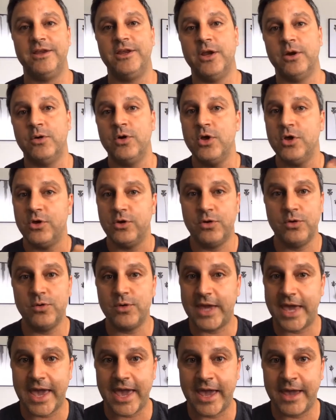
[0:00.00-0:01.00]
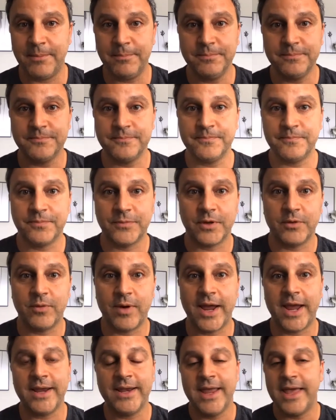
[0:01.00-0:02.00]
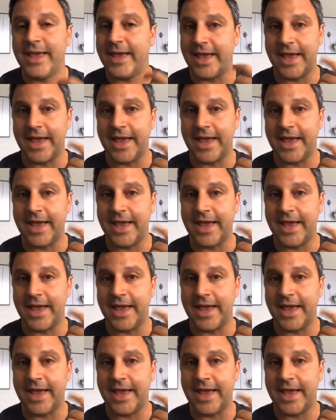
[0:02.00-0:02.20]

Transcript: You know, who came, right?